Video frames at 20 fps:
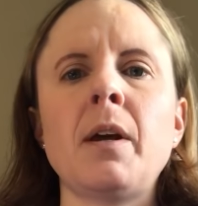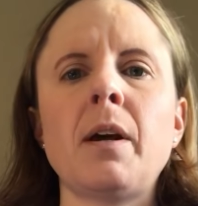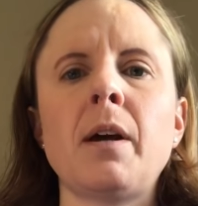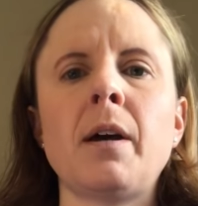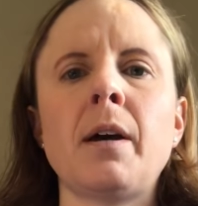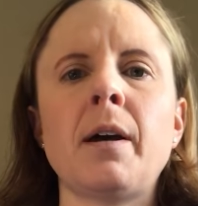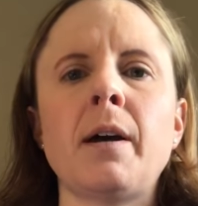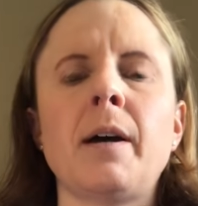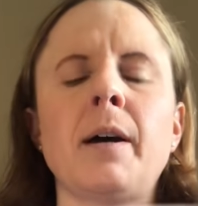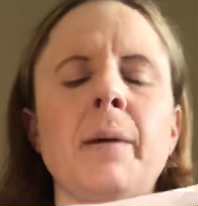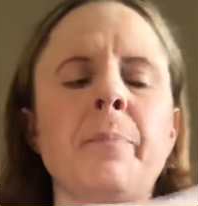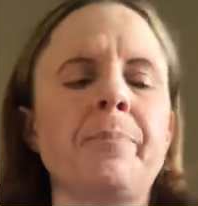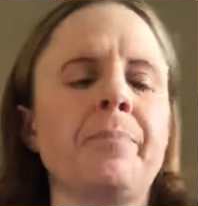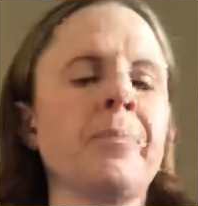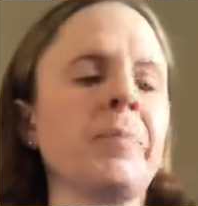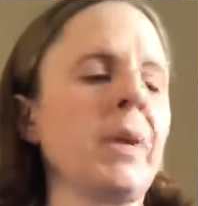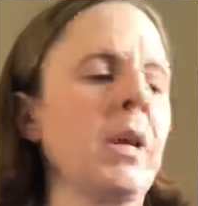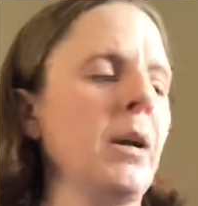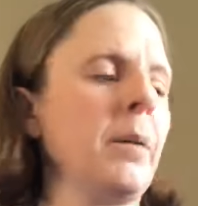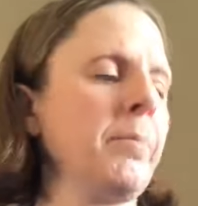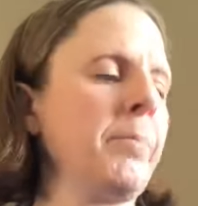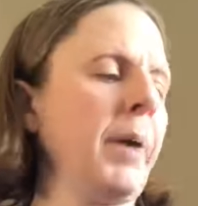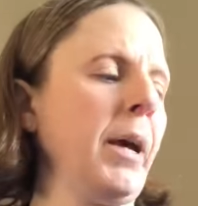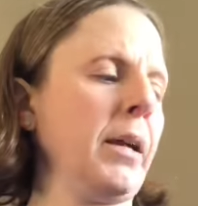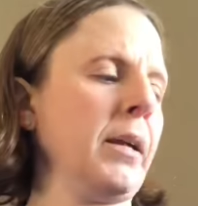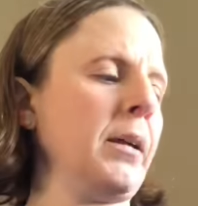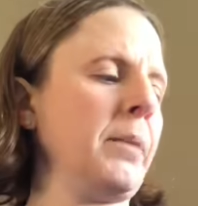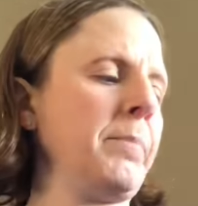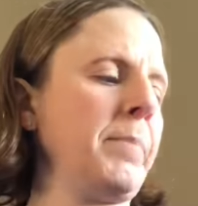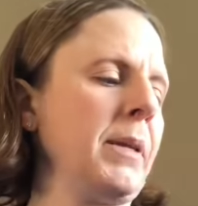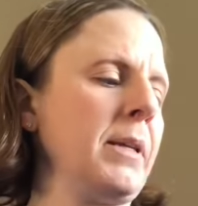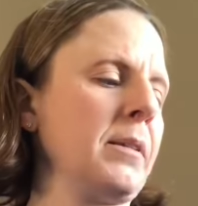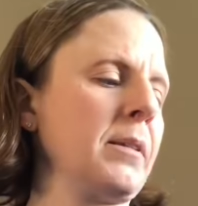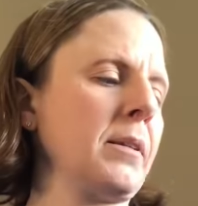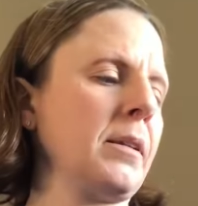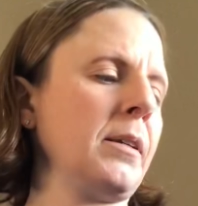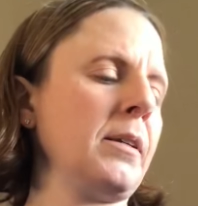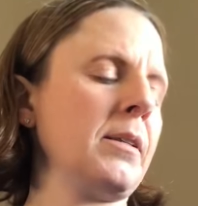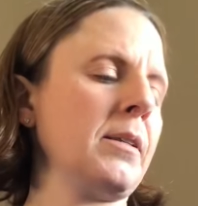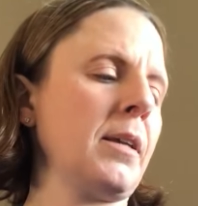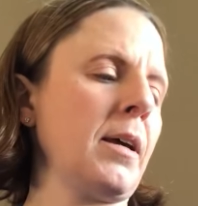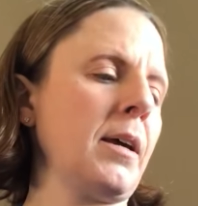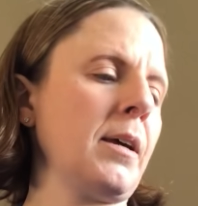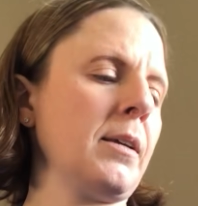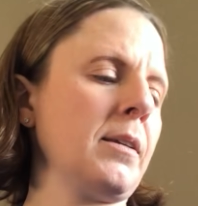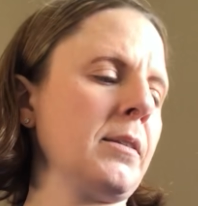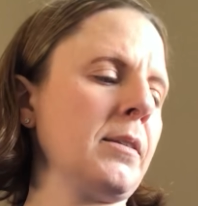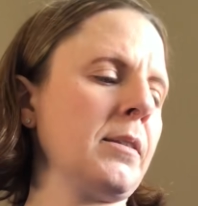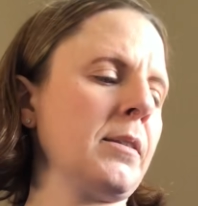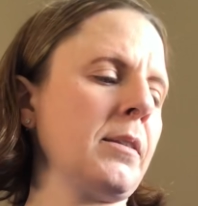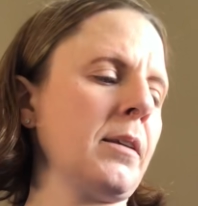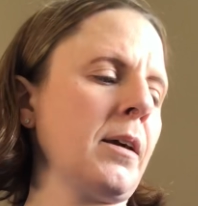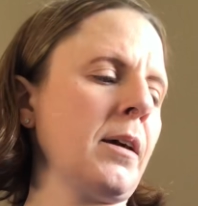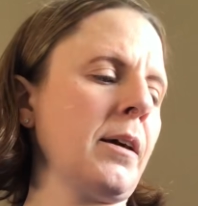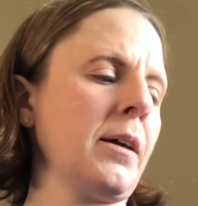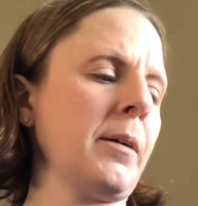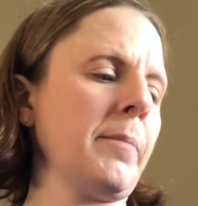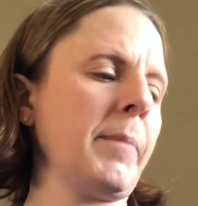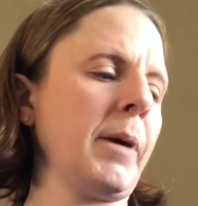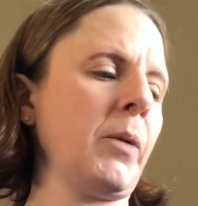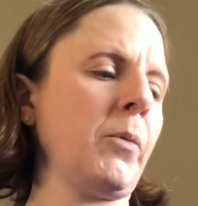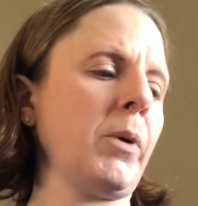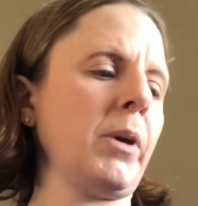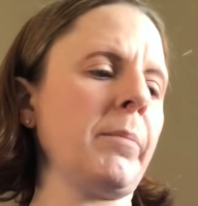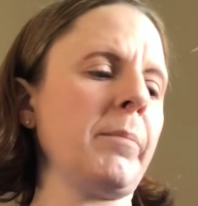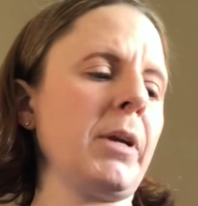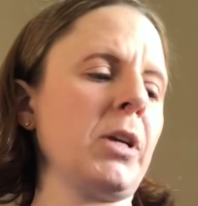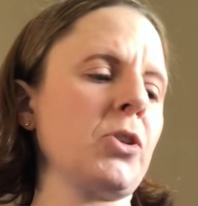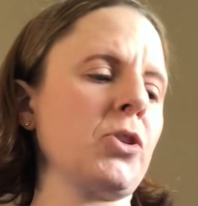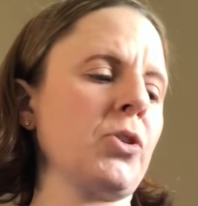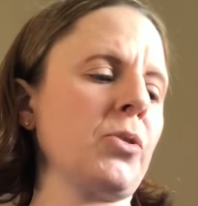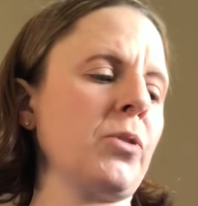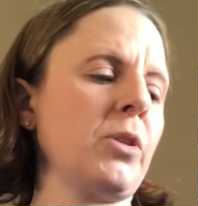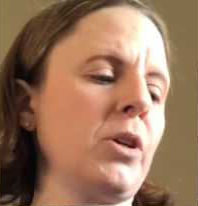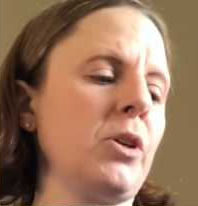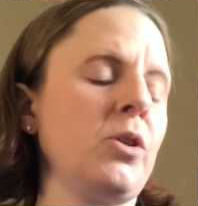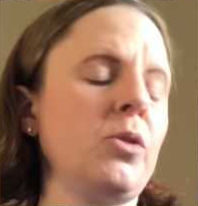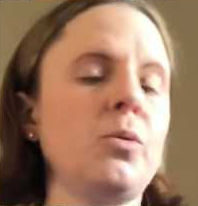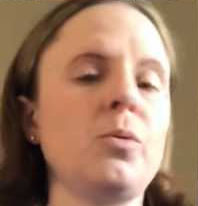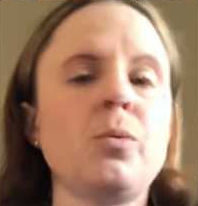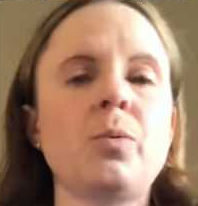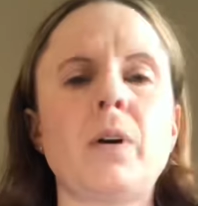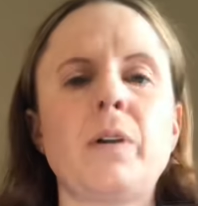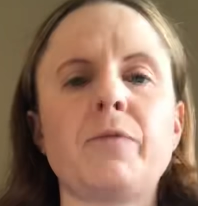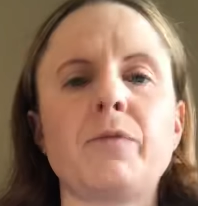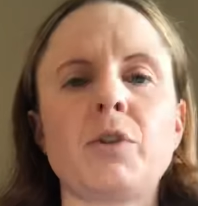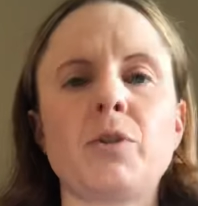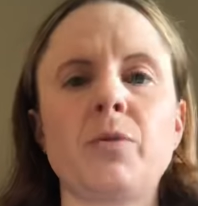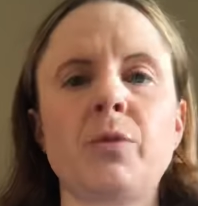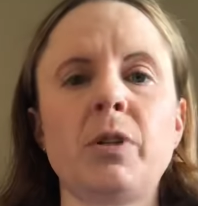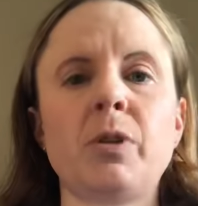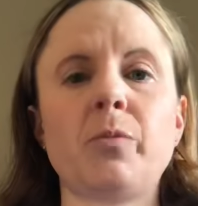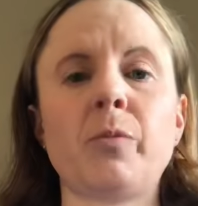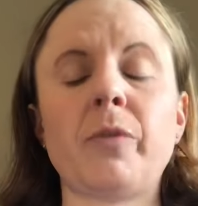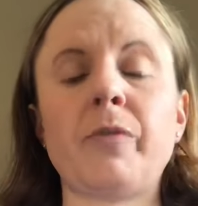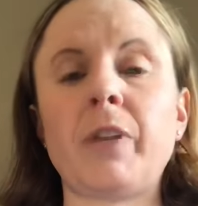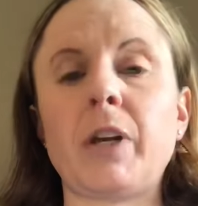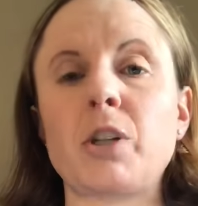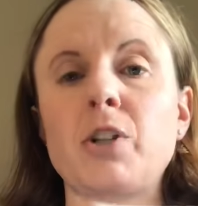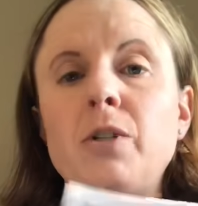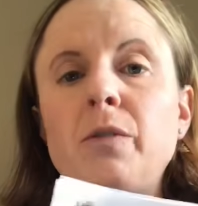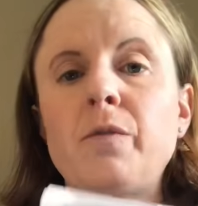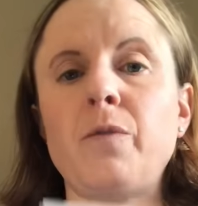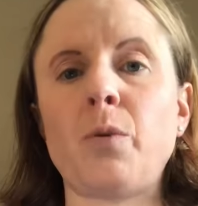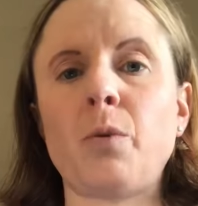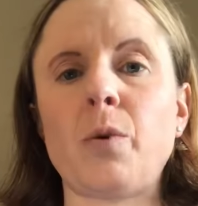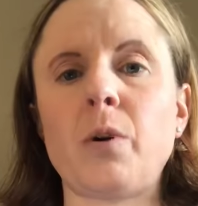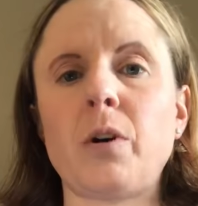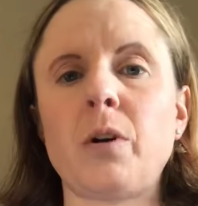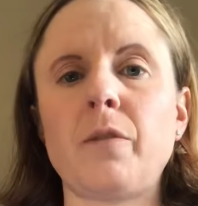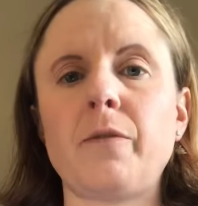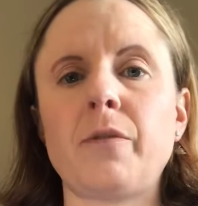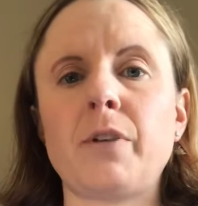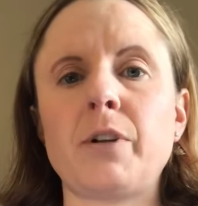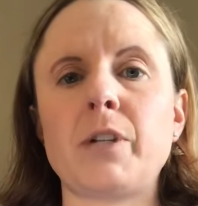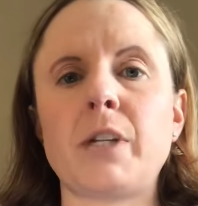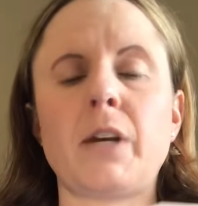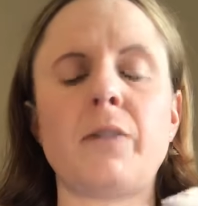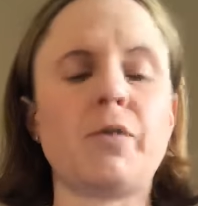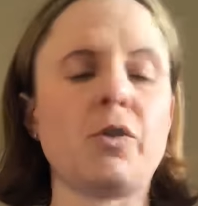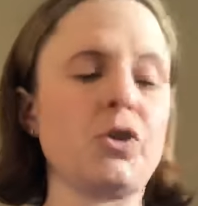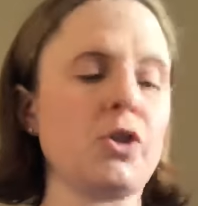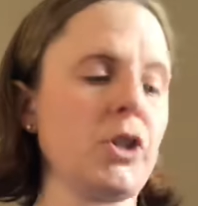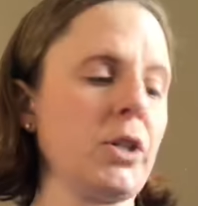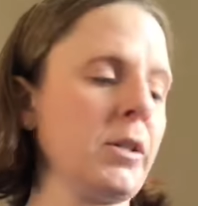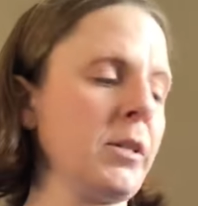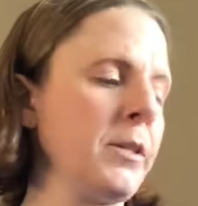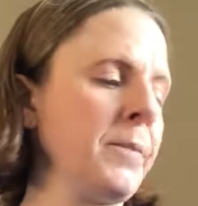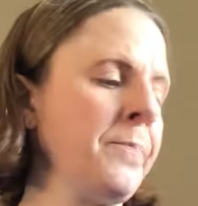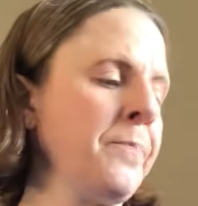But it basically says, I want to make sure that you have turned in reflection 4 for Divergent,